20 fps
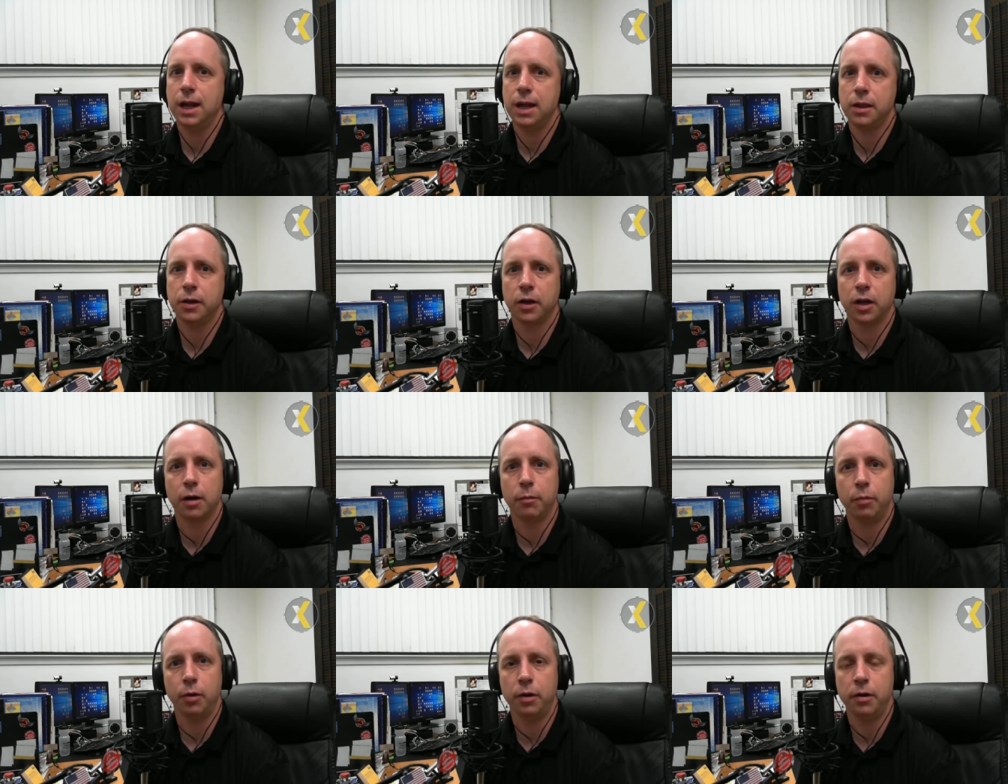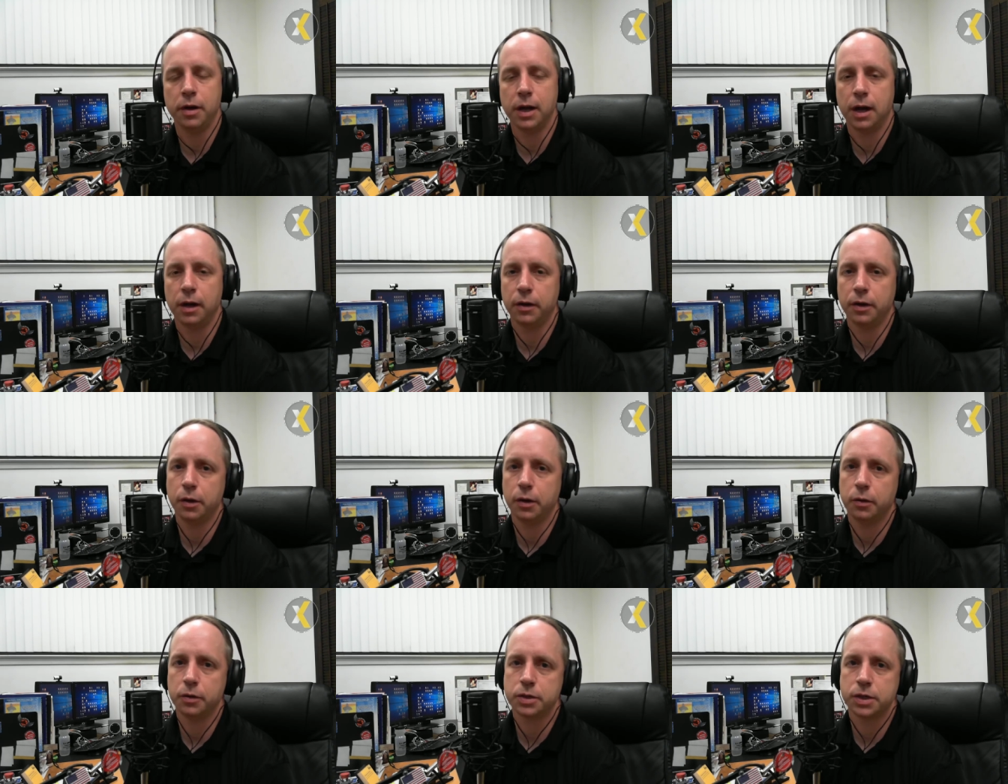they're going to burn down the
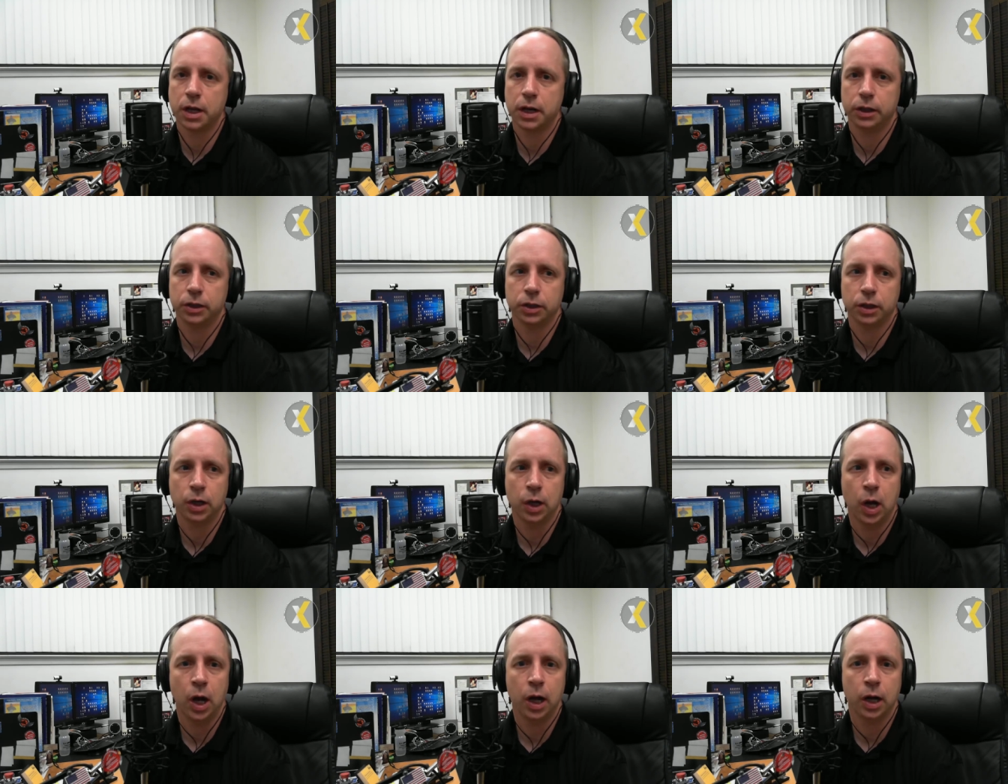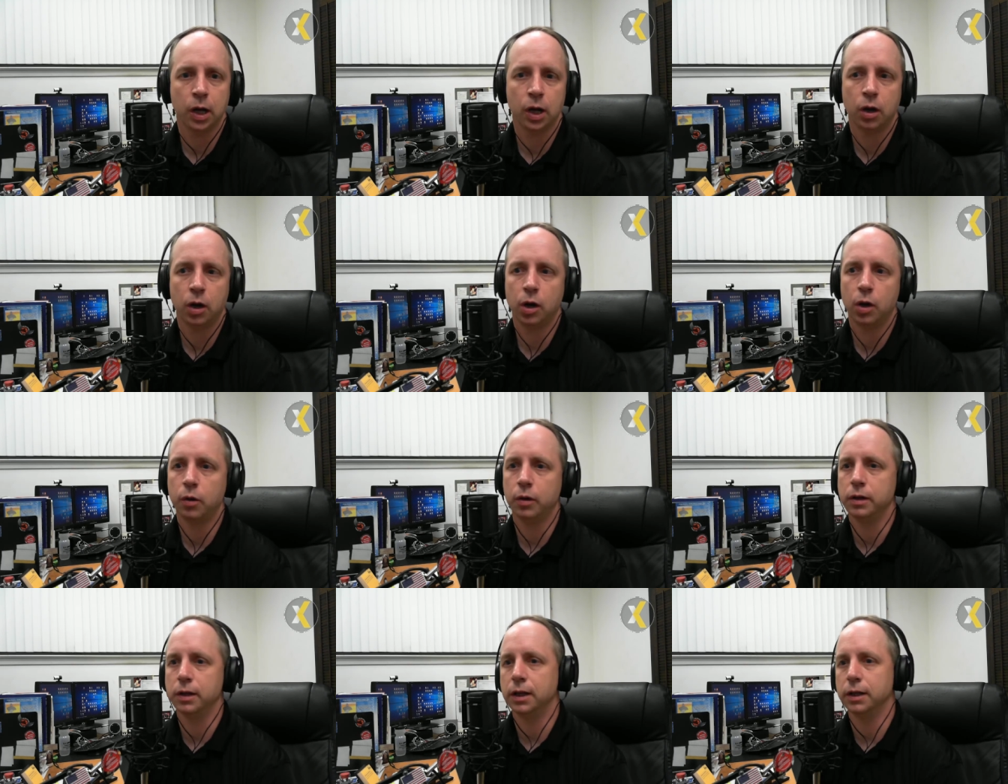north side of
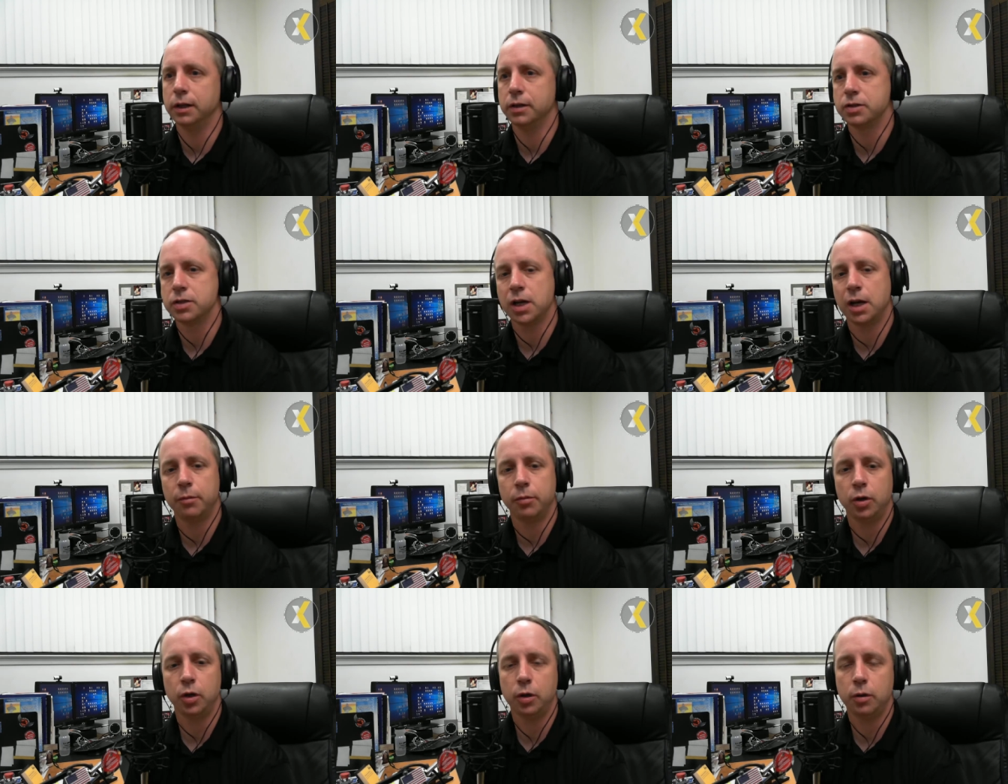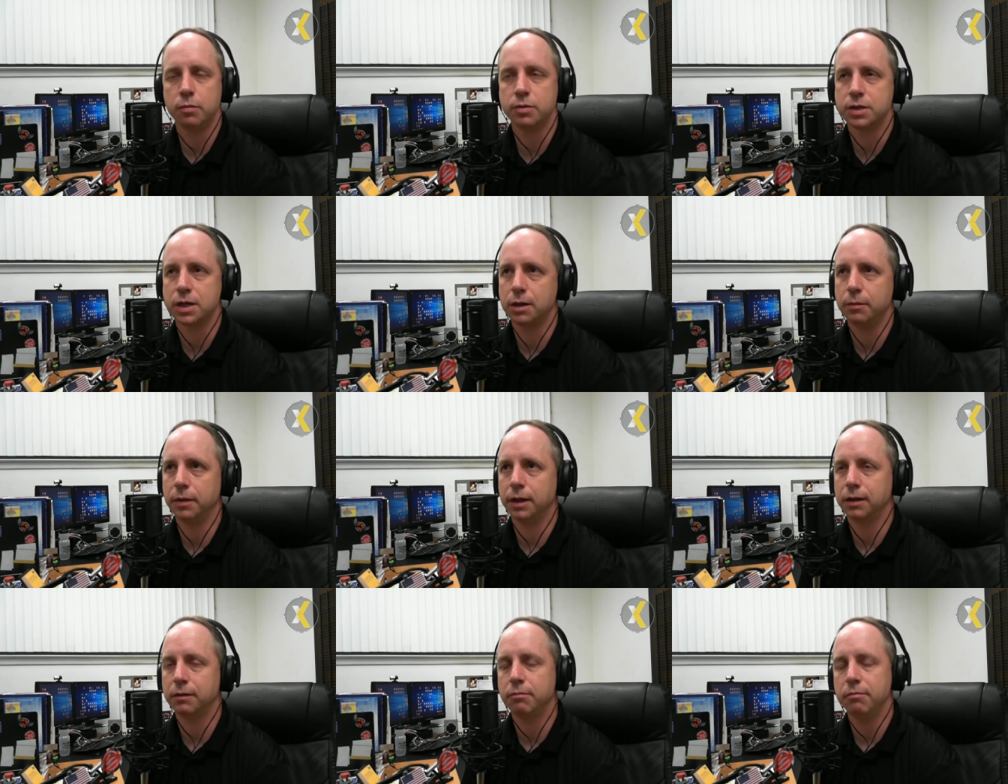Chicago and then the suburbs, and I'm
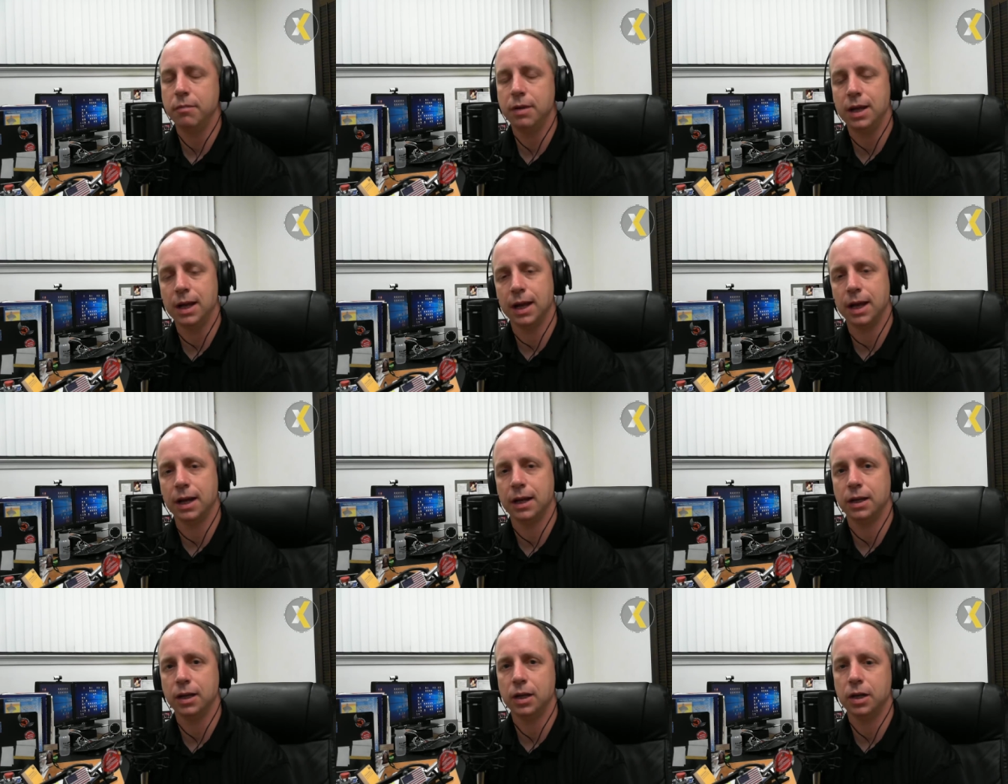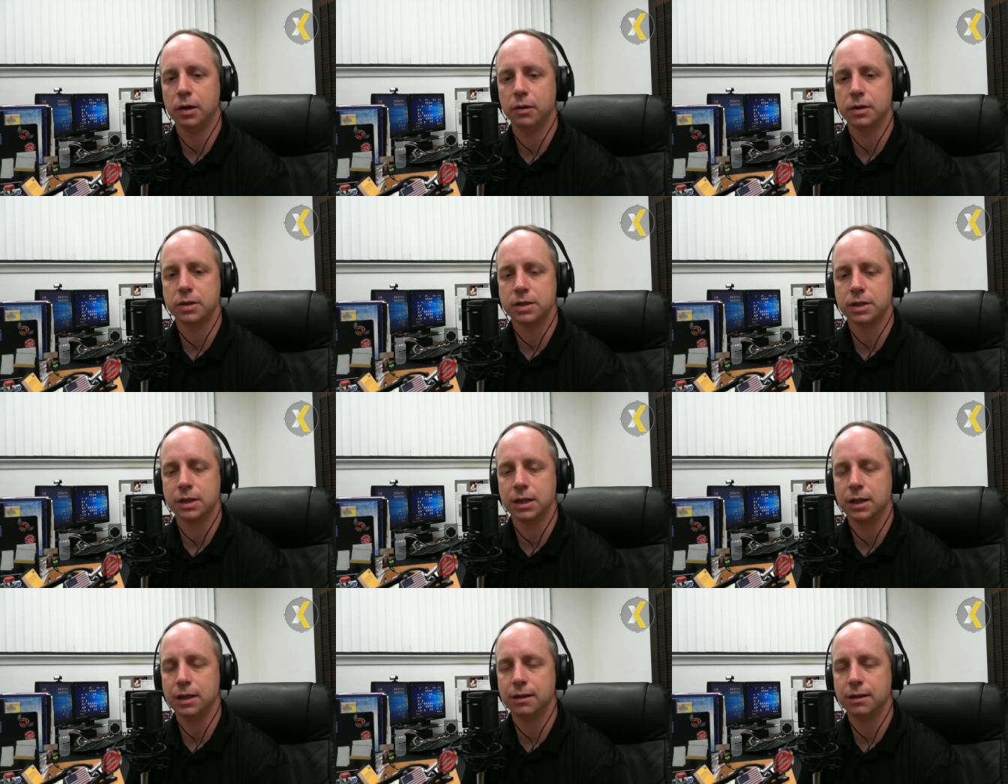like, man, you know, it's a,